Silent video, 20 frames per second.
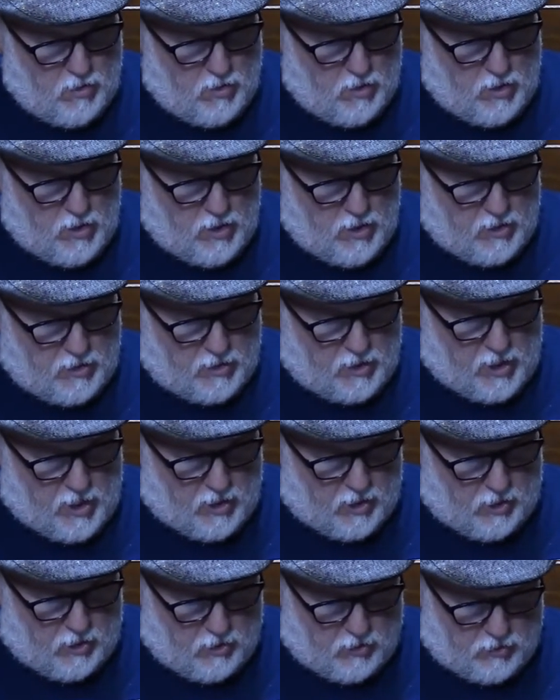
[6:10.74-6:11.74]
And it's got a
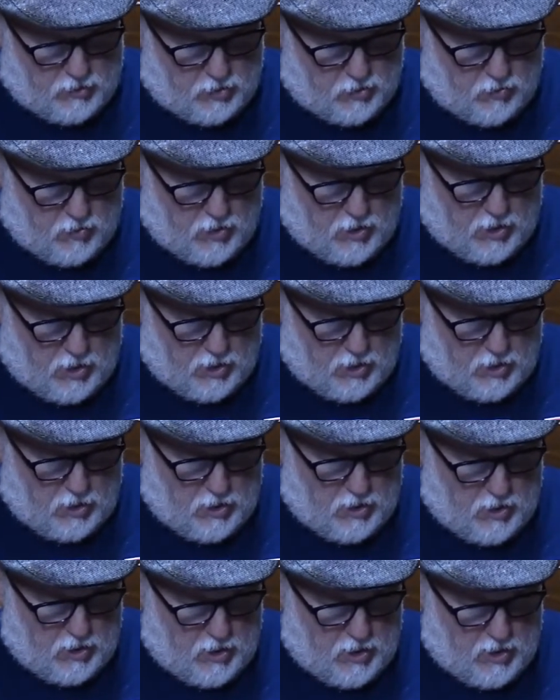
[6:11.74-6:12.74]
little string
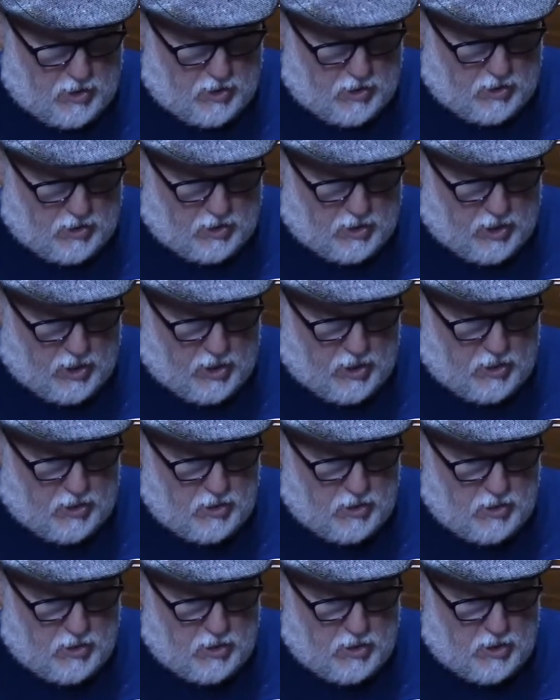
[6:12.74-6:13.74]

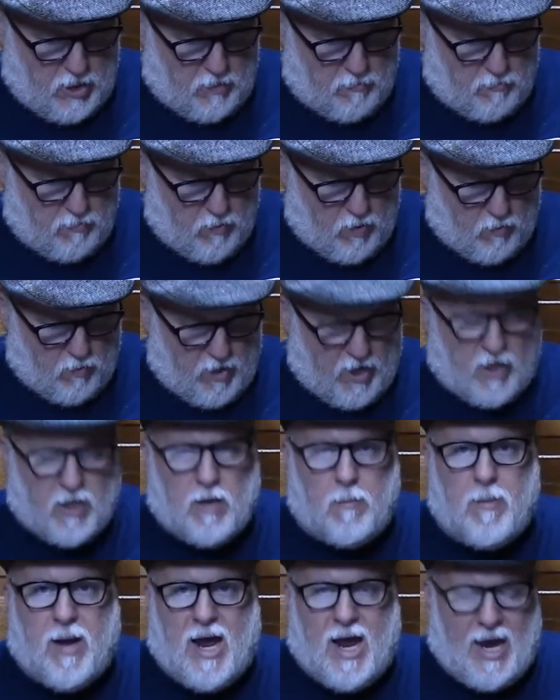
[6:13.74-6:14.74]
tied around the
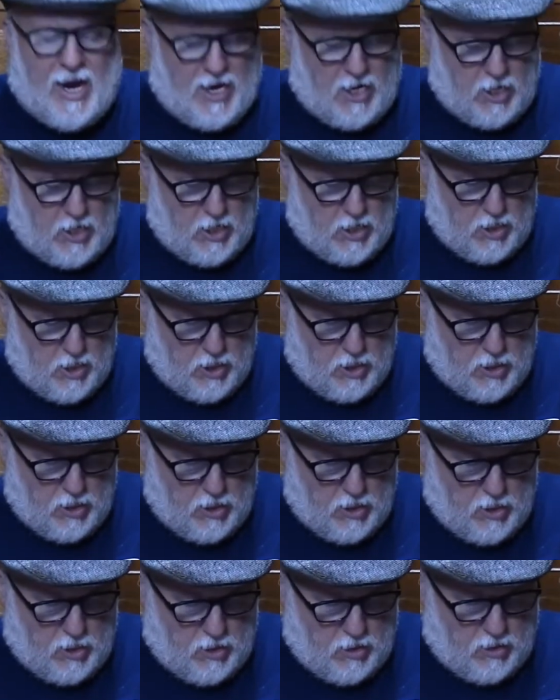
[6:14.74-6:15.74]
bag.
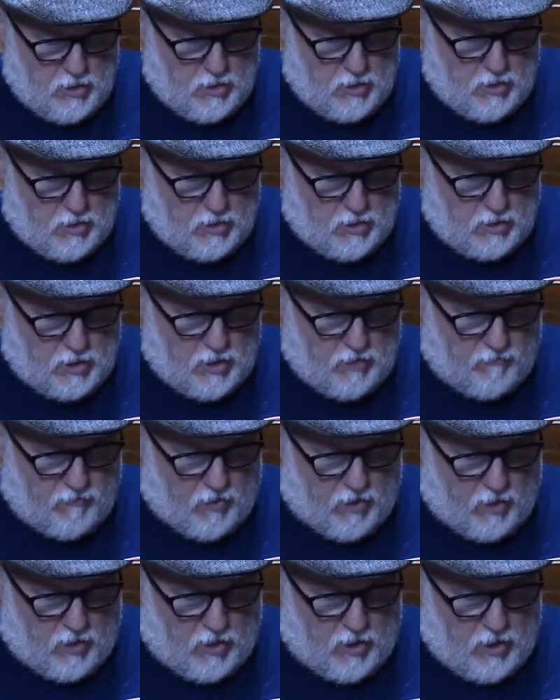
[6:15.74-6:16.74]
It's kind of
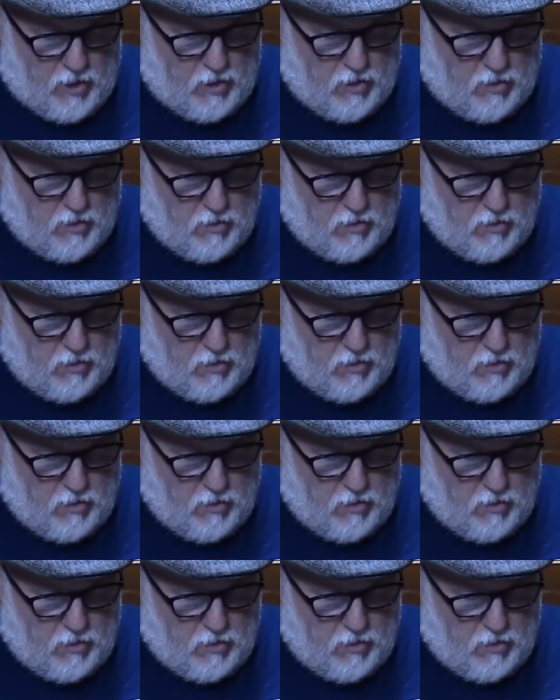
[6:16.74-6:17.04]
odd.